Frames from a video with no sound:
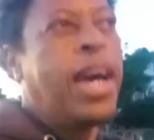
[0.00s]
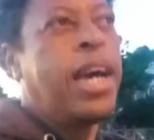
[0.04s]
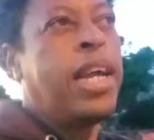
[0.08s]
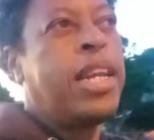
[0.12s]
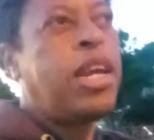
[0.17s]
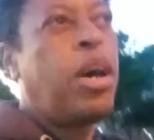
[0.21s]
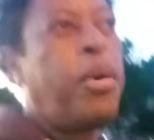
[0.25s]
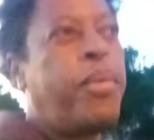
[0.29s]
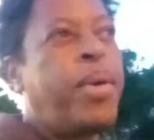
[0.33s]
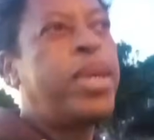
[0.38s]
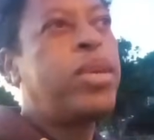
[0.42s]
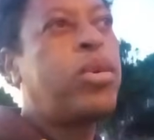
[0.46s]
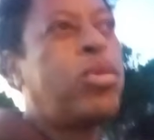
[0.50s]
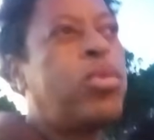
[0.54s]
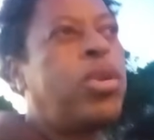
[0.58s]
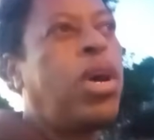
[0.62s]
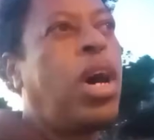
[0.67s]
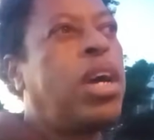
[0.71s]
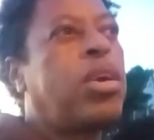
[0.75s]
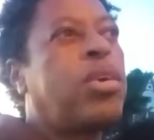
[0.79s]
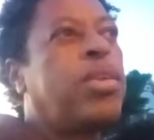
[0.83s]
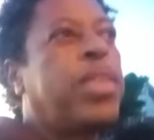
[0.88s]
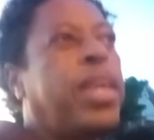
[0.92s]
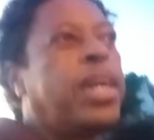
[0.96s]
Now, one could
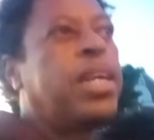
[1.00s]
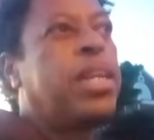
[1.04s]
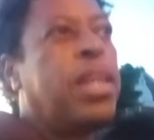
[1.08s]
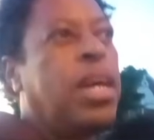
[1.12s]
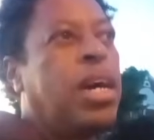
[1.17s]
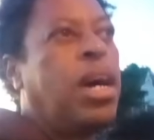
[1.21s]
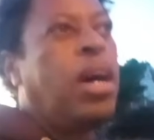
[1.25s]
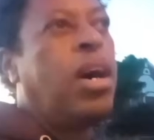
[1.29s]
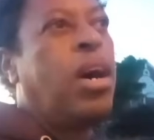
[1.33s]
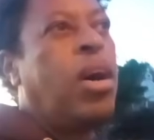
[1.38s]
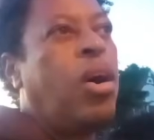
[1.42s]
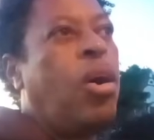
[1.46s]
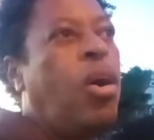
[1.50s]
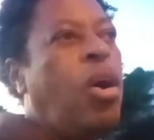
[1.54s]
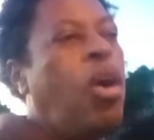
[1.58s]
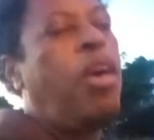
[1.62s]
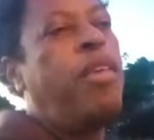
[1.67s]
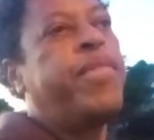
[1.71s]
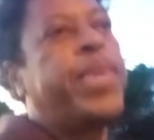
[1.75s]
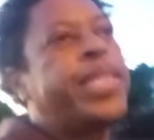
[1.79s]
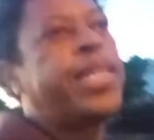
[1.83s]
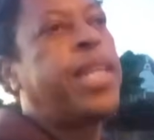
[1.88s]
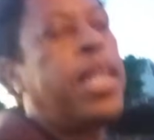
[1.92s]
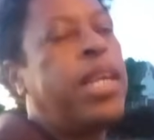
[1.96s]
argue that
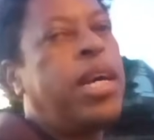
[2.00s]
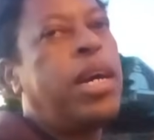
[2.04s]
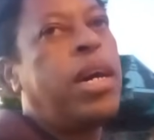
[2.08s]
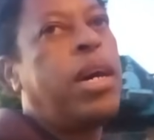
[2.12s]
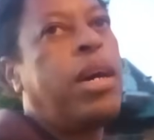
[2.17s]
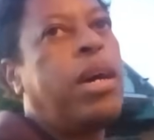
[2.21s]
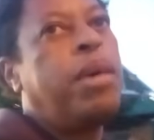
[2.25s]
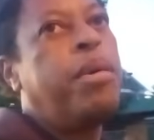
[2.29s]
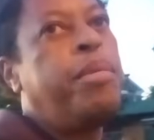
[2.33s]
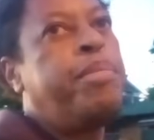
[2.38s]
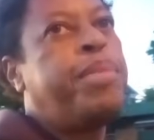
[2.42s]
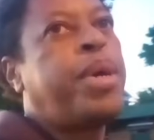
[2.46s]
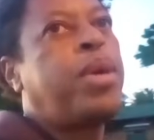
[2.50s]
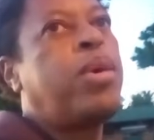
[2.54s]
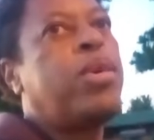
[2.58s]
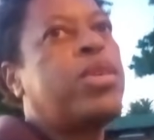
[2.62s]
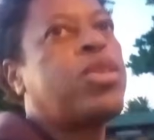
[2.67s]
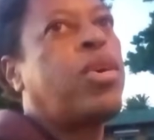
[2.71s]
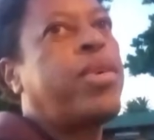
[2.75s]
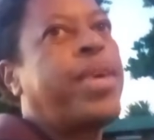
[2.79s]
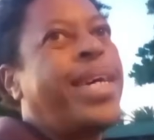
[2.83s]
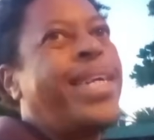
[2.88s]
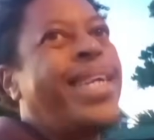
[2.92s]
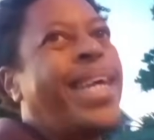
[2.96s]
obviously because
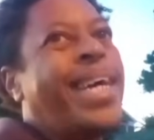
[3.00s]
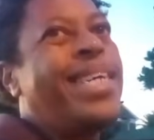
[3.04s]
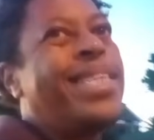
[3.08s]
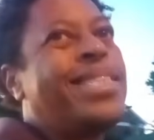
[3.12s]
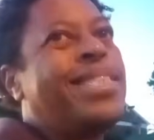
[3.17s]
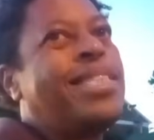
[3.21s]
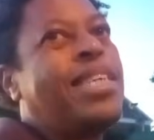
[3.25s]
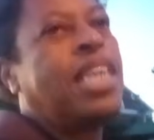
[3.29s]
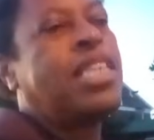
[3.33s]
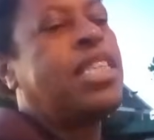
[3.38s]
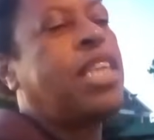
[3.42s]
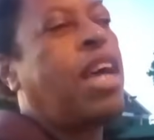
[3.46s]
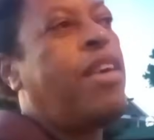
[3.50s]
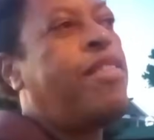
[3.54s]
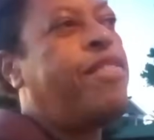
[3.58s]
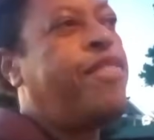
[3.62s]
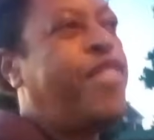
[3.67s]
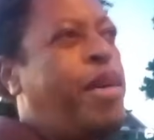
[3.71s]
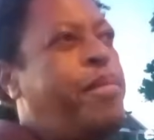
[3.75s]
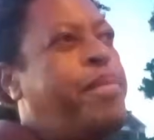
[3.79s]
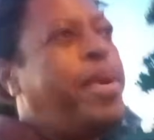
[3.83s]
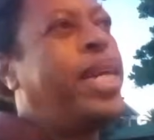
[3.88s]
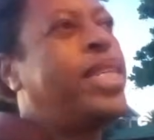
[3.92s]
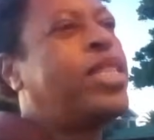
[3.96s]
Orania is just a
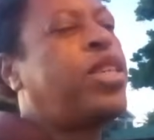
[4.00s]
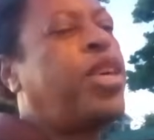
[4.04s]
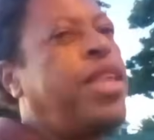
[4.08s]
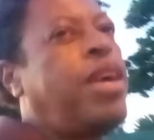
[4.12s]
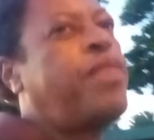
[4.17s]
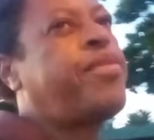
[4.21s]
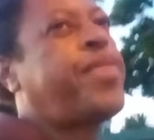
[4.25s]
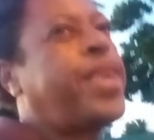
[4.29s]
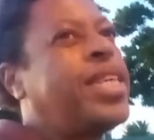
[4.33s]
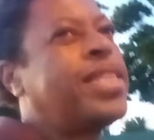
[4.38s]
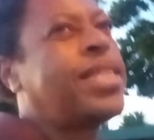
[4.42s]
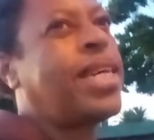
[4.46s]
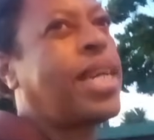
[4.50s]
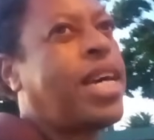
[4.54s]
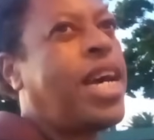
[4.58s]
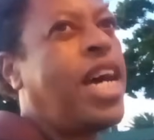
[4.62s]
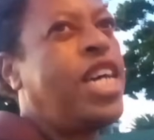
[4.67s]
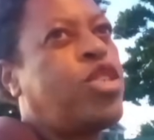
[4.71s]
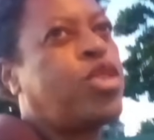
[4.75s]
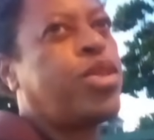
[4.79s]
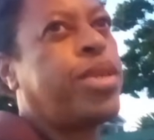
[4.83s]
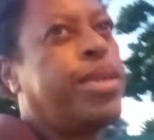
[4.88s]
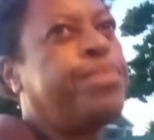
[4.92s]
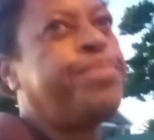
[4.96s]
farm and South Africa is a
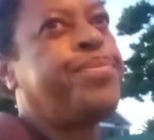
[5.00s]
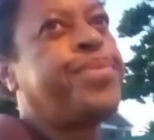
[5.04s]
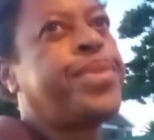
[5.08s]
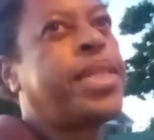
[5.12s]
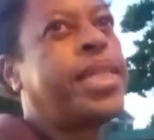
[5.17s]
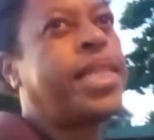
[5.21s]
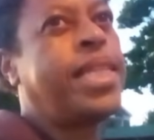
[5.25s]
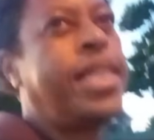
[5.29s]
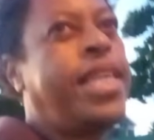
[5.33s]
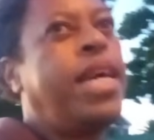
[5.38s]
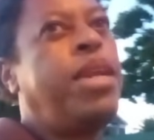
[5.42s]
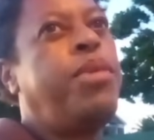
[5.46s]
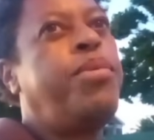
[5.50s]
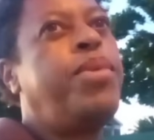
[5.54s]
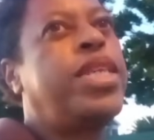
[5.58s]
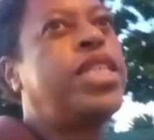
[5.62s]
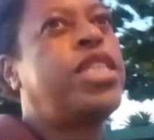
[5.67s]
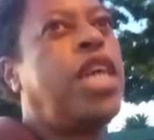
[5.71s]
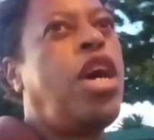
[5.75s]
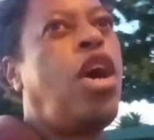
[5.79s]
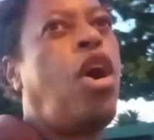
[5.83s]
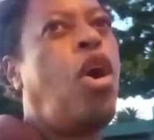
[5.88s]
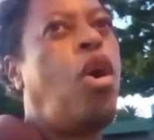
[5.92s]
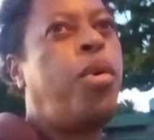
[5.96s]
country, then we
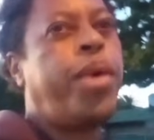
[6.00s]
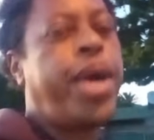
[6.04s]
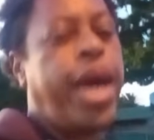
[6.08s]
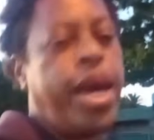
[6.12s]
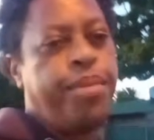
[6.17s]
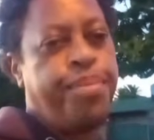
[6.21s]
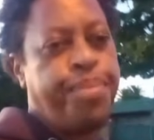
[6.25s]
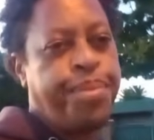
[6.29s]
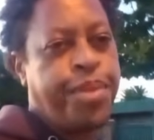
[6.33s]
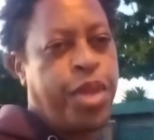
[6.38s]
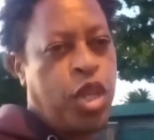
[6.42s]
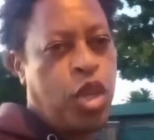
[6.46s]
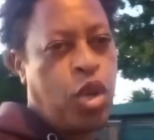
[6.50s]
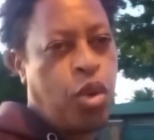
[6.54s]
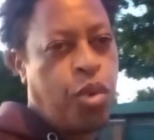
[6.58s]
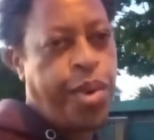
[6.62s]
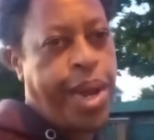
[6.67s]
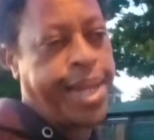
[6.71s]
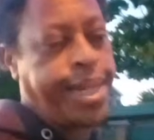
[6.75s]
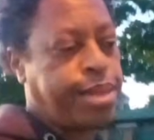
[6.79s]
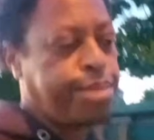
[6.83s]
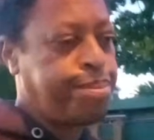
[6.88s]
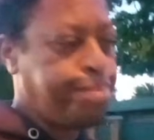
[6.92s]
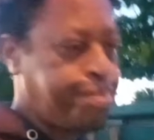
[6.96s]
say, okay, you're
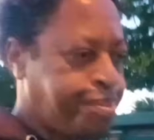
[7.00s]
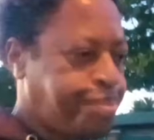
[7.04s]
right.